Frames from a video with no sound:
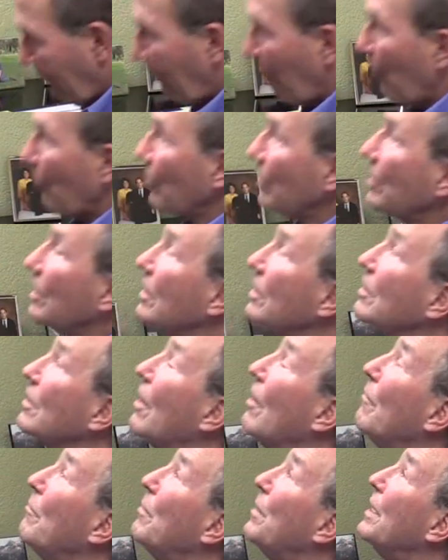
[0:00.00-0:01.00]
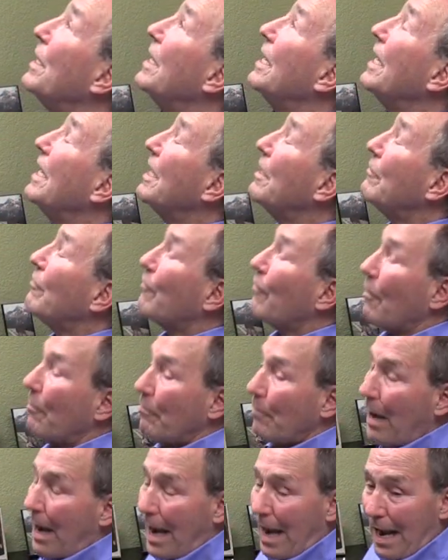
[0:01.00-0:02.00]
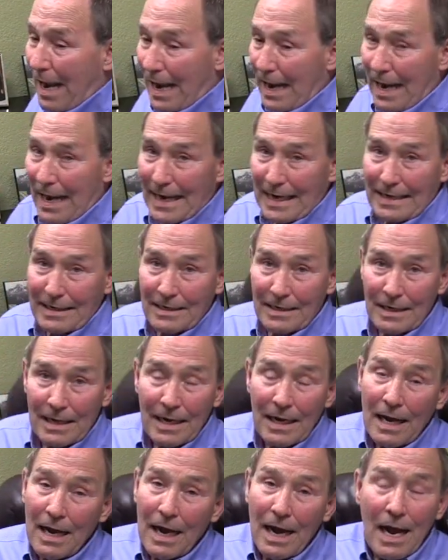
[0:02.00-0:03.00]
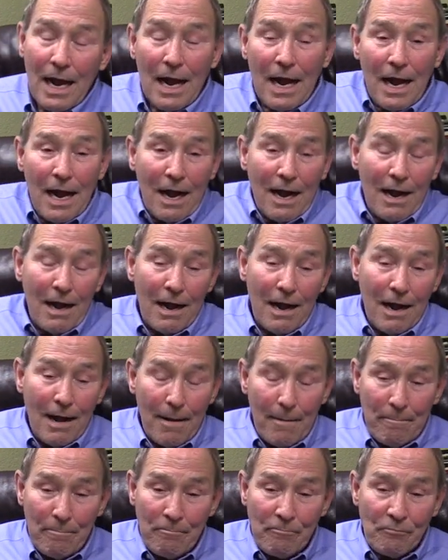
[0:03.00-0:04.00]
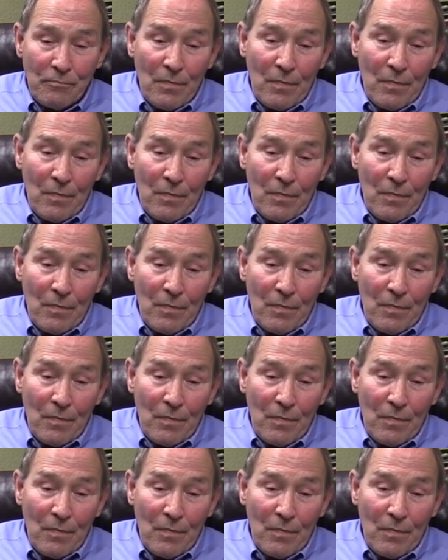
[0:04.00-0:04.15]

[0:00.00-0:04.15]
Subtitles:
the forces of being hit from behind. The